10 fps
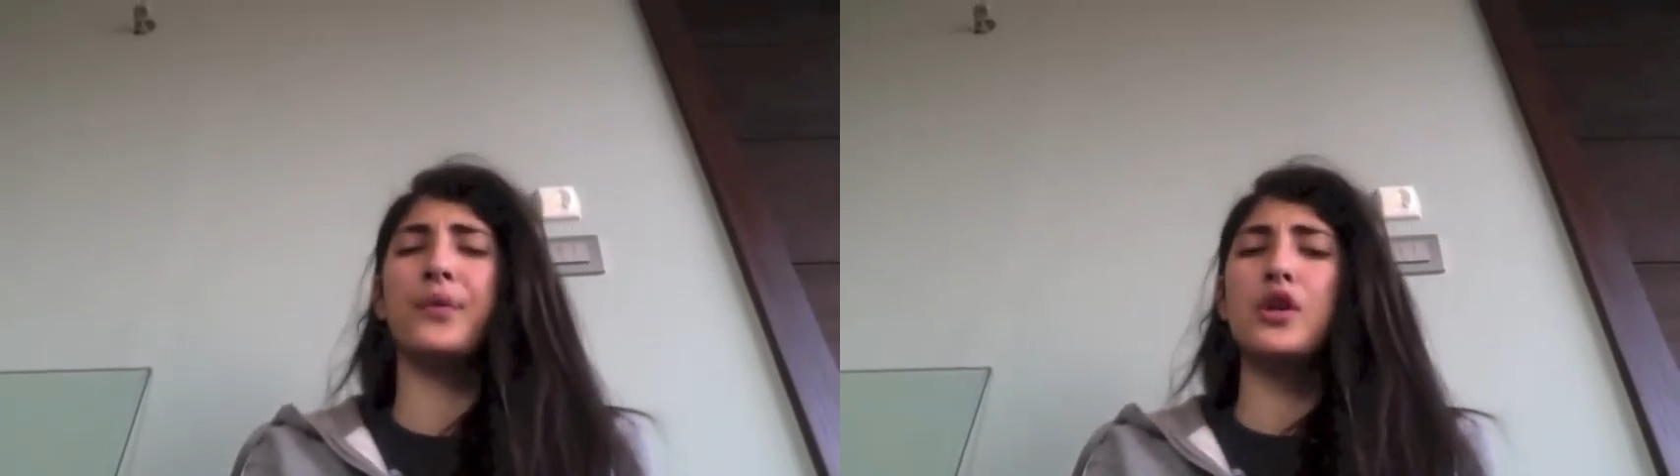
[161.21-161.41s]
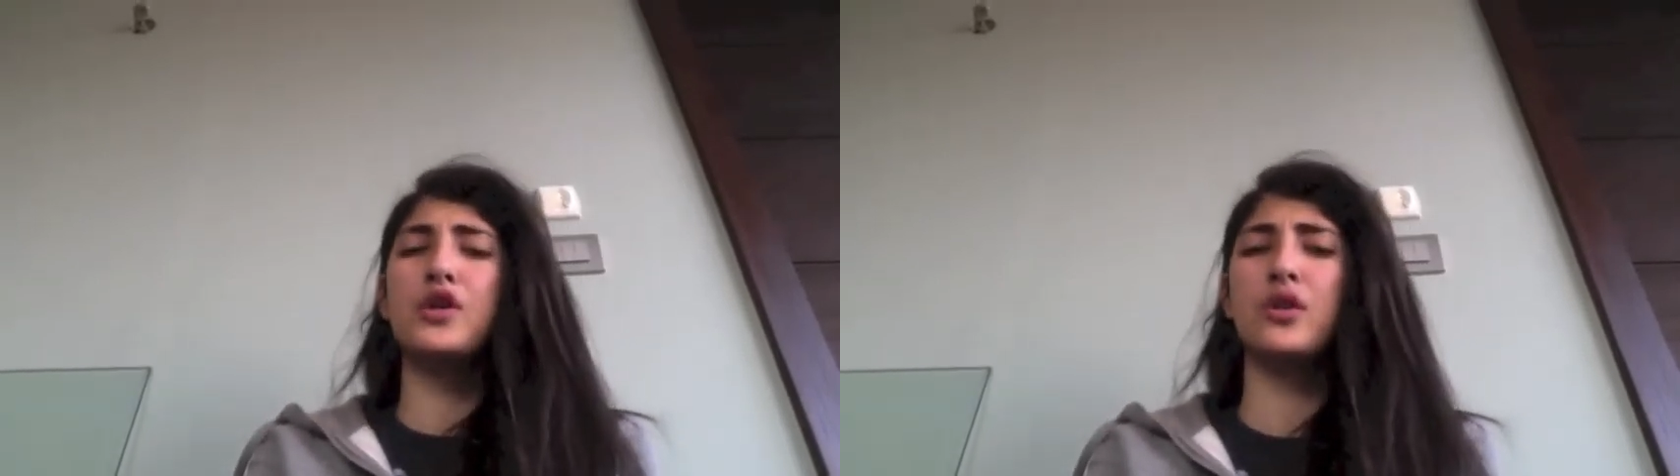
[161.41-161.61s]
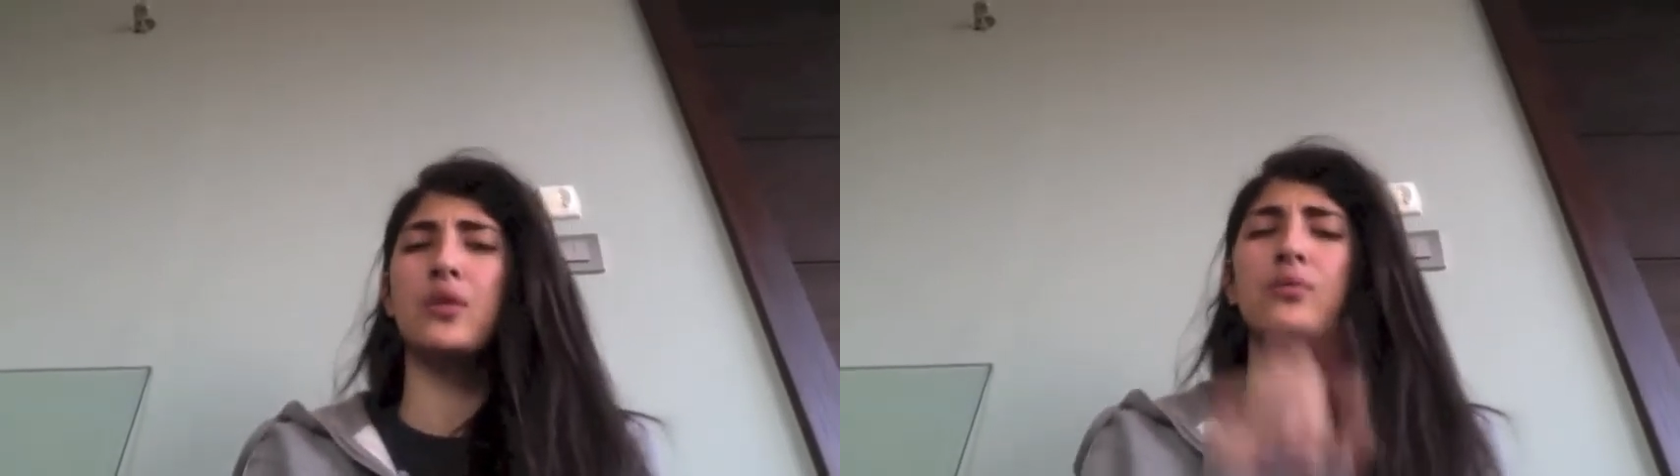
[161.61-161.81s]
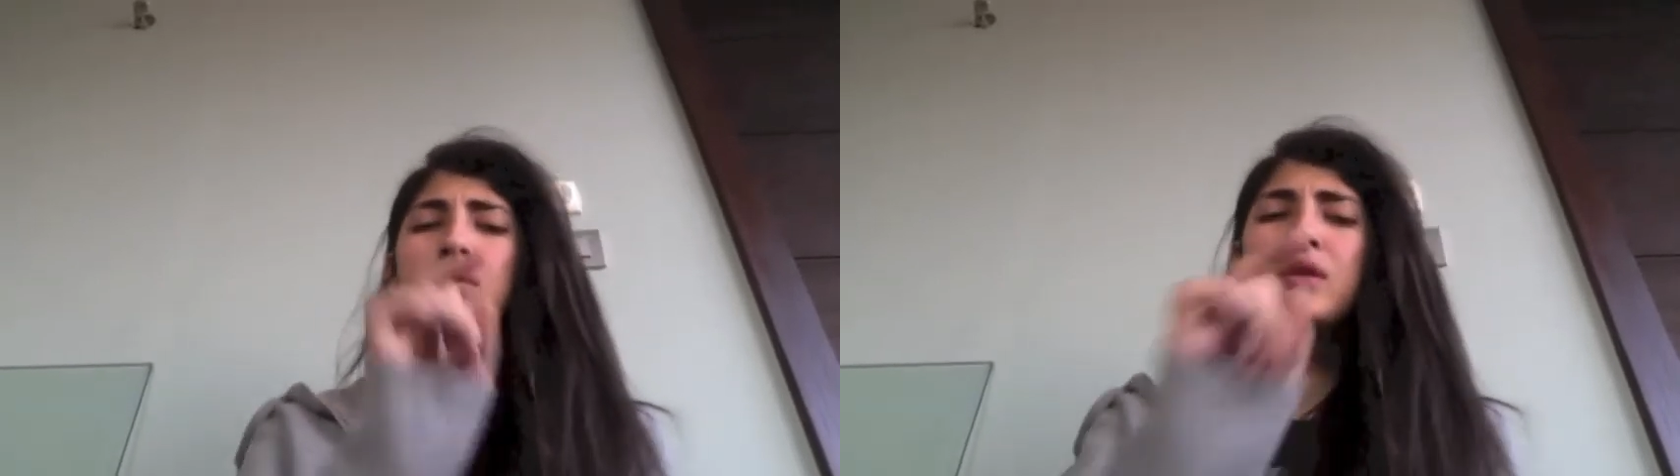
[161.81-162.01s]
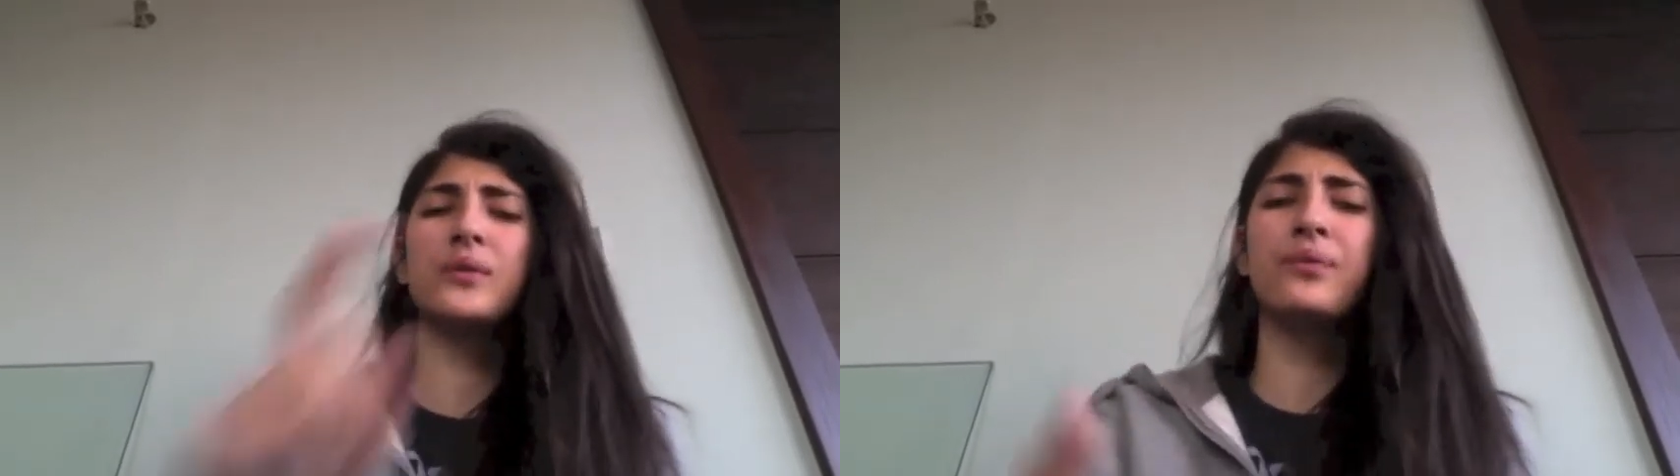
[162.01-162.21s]
Some
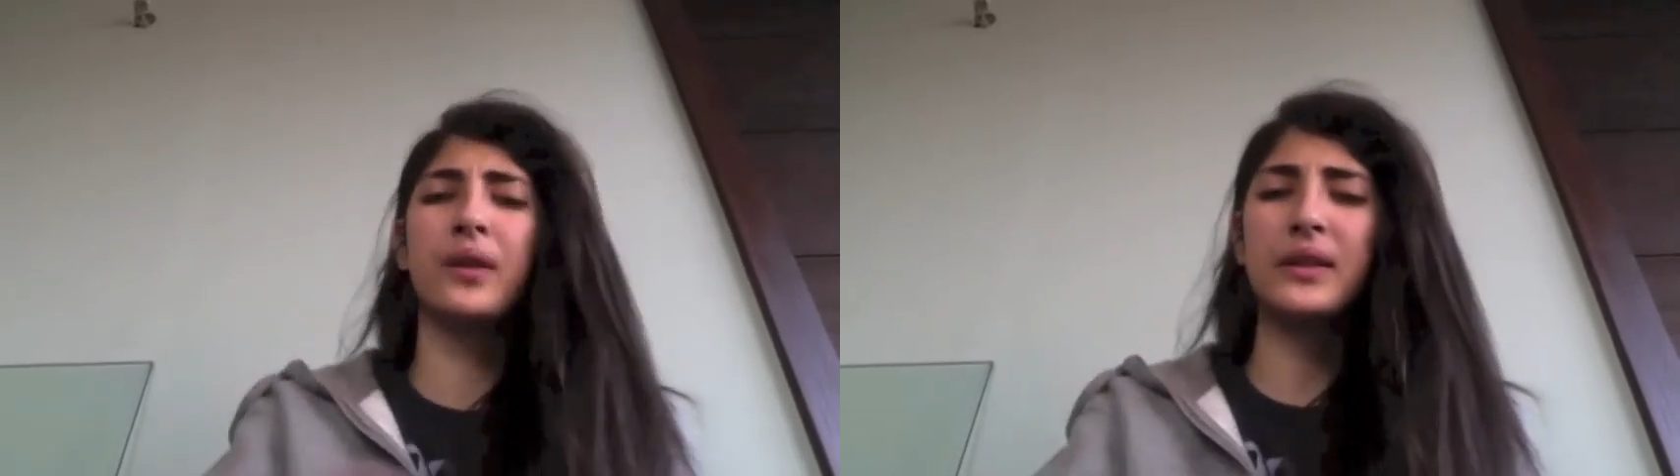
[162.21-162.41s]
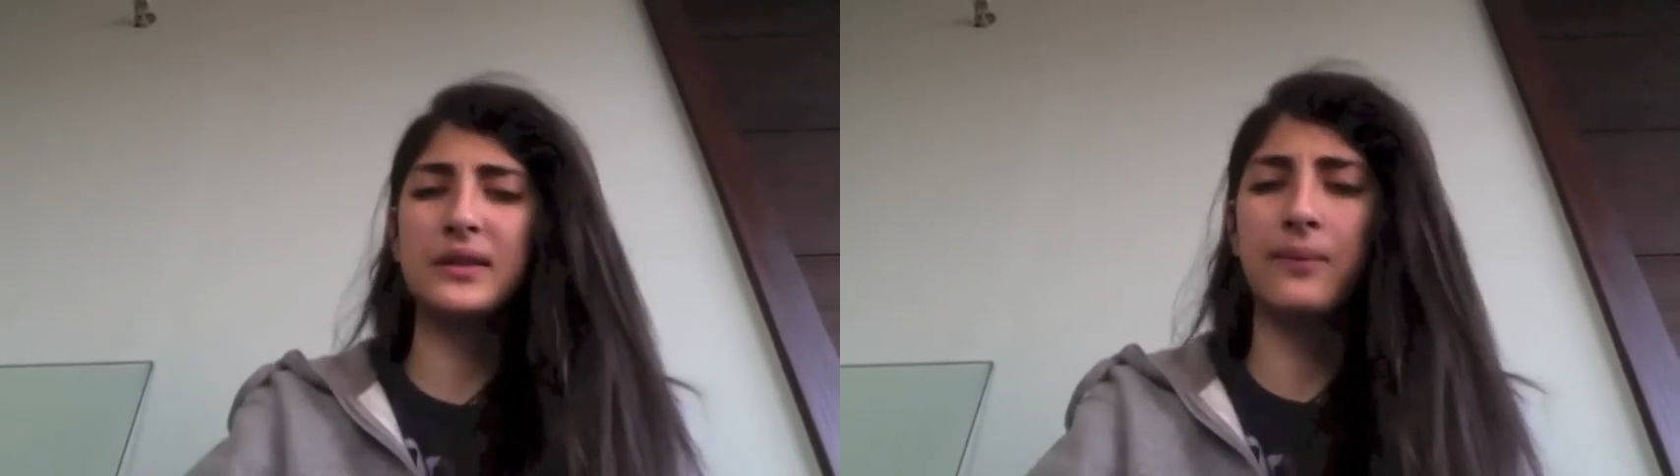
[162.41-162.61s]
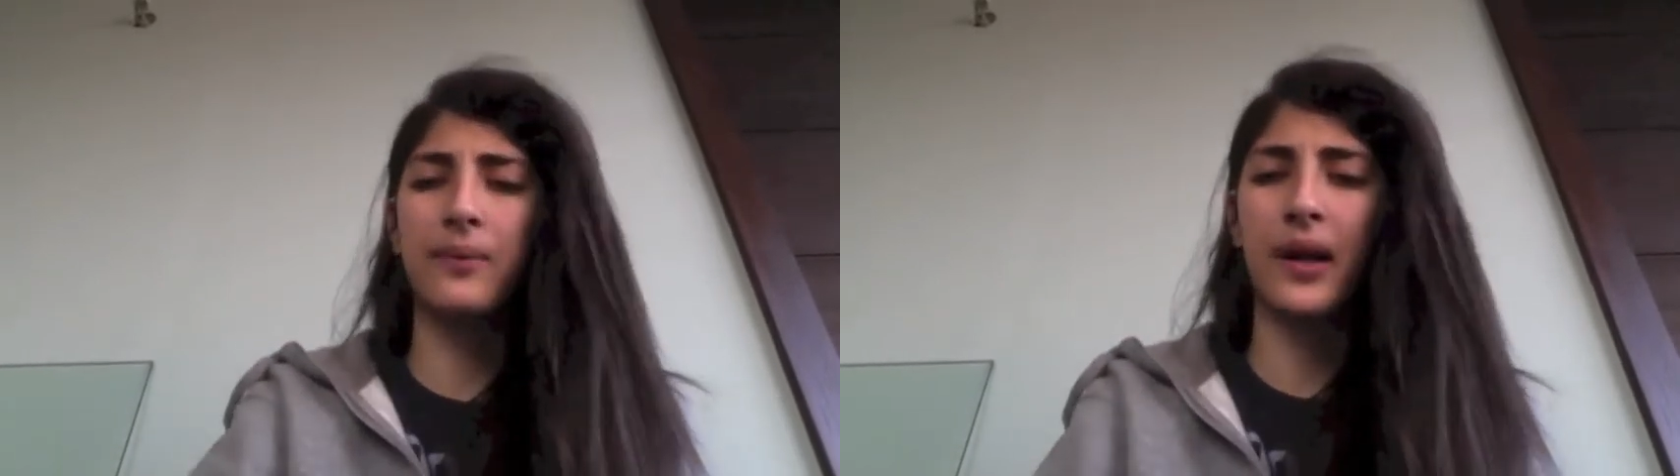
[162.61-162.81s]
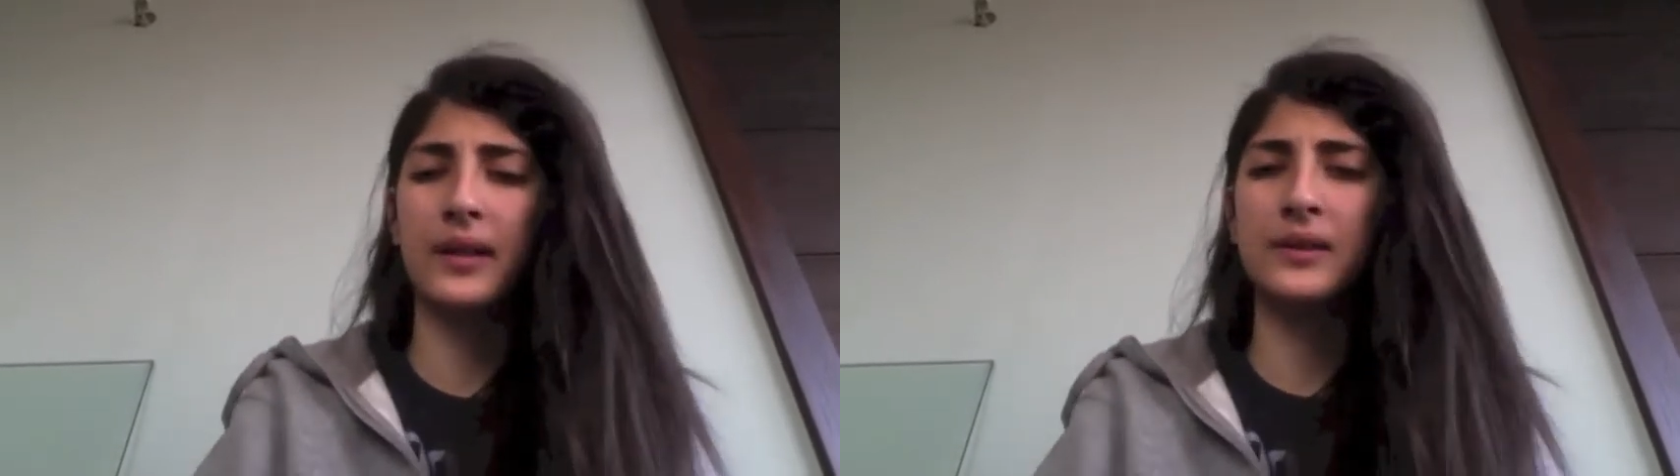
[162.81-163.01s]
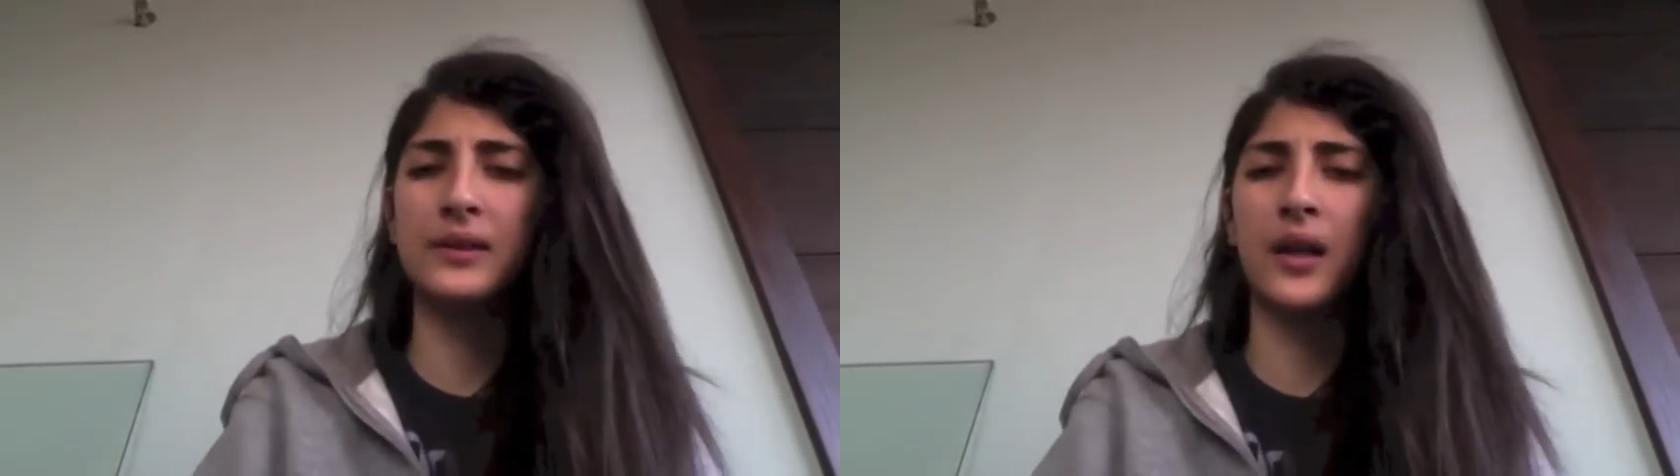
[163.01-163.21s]
were impressed by his